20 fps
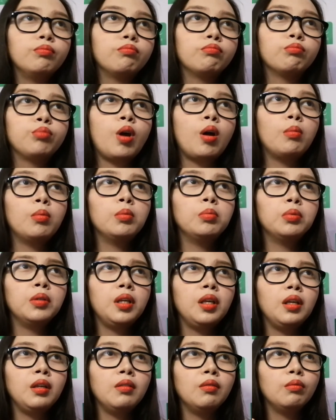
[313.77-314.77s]

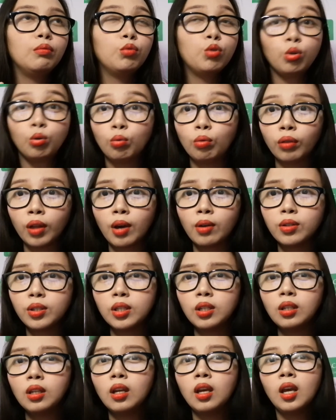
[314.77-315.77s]
probably
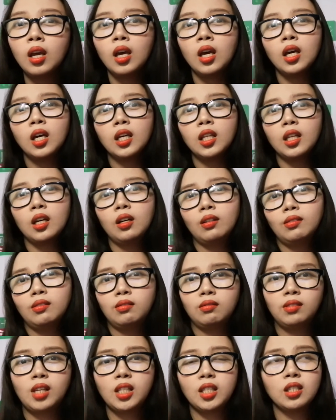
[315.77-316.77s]
2,000.
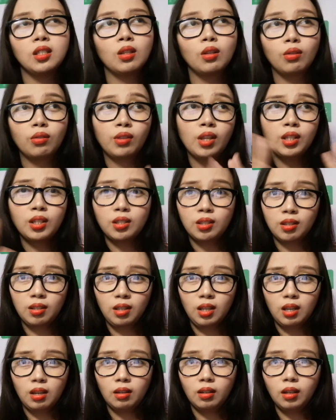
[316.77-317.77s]
That's
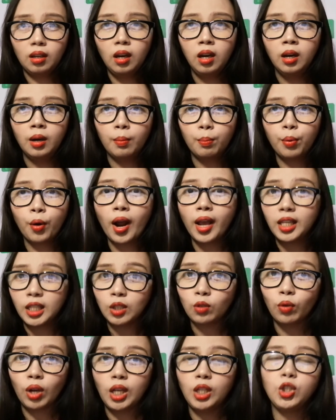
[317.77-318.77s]
the price
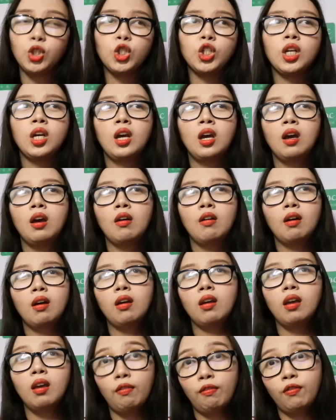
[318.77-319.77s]
range
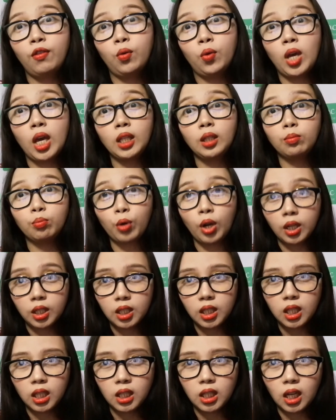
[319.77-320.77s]
if you get
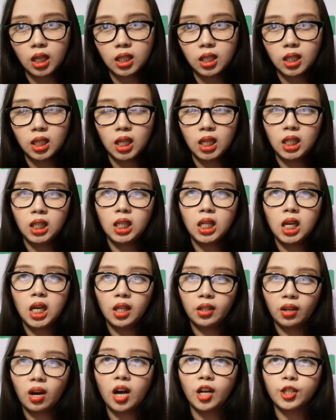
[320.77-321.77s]
pregnancy tests in
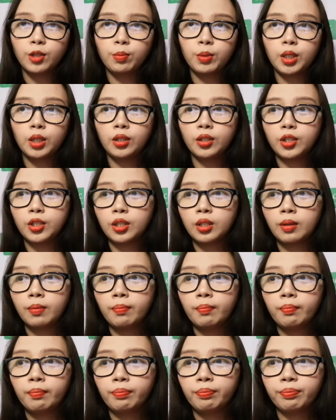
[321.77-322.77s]
the hospitals.
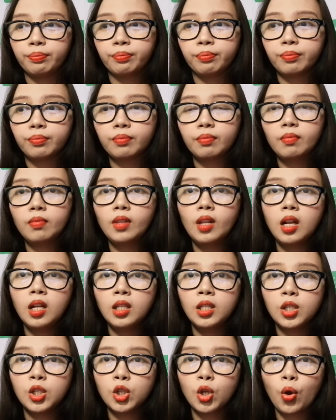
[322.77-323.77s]

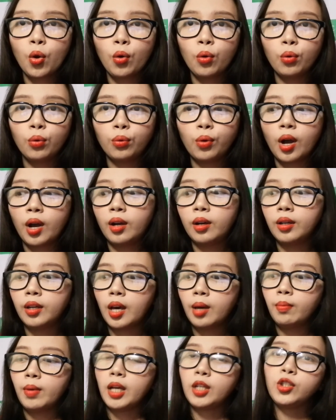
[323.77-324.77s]
So
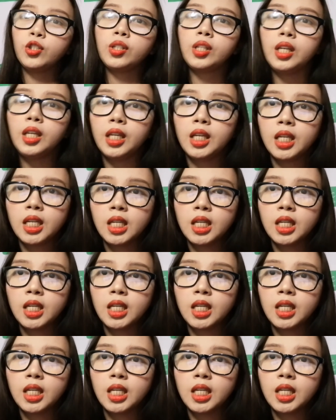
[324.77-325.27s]
I'm actually